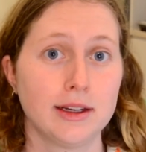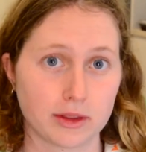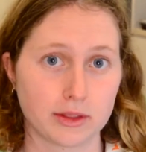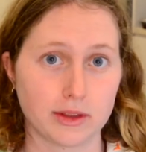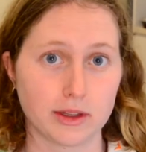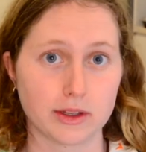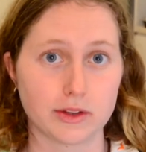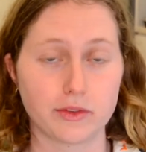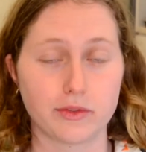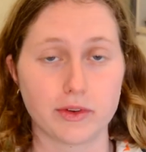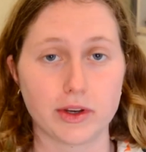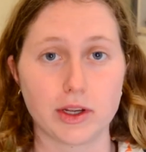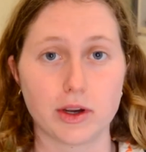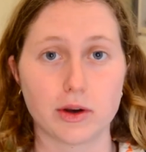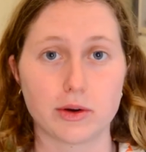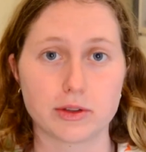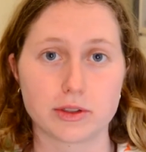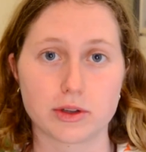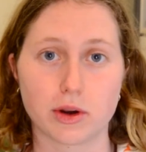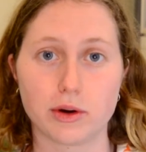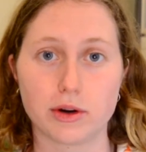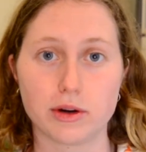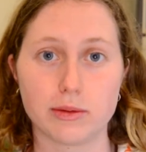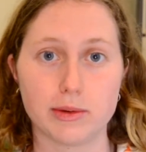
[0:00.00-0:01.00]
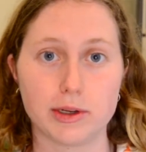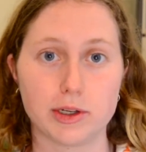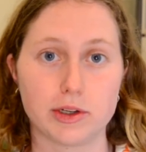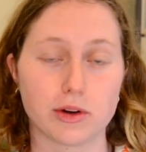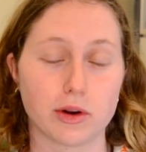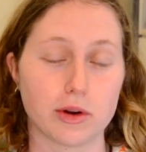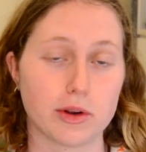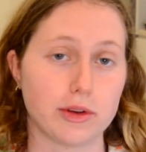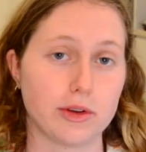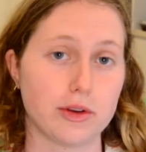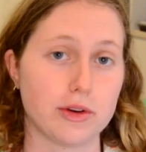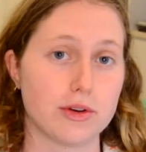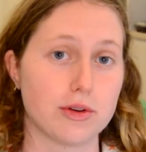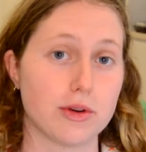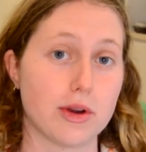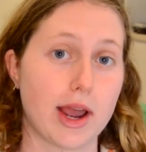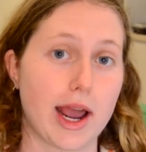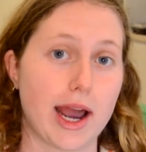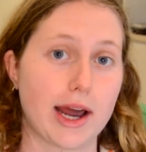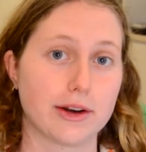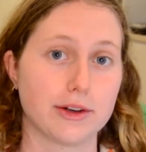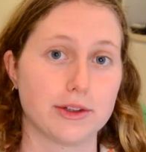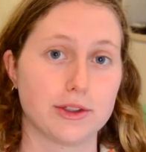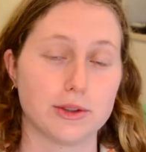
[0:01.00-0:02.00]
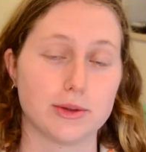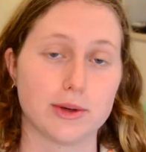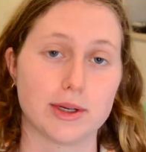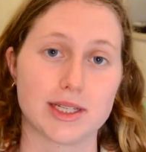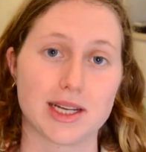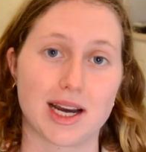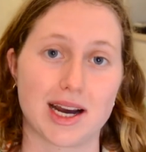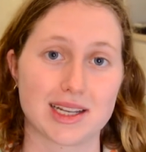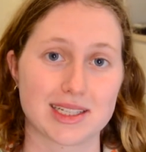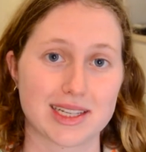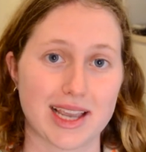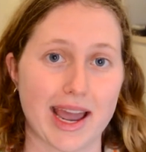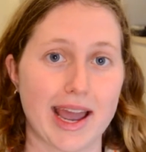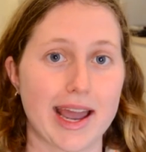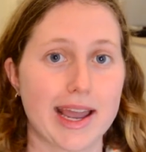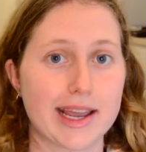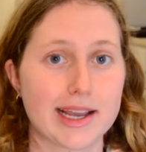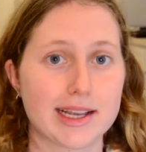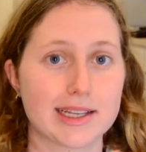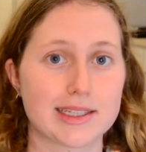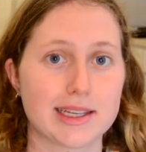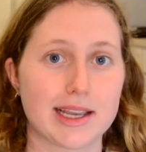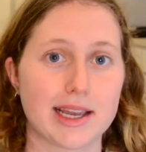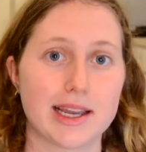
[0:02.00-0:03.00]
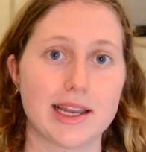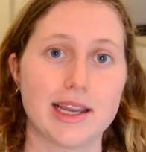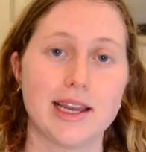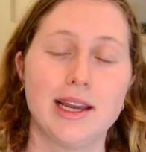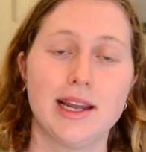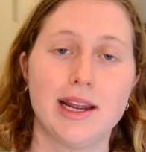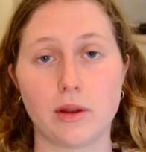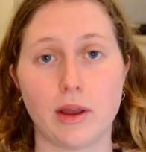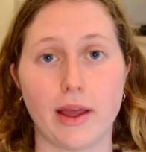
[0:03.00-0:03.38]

This video is going to be showing you how to do a task A essay,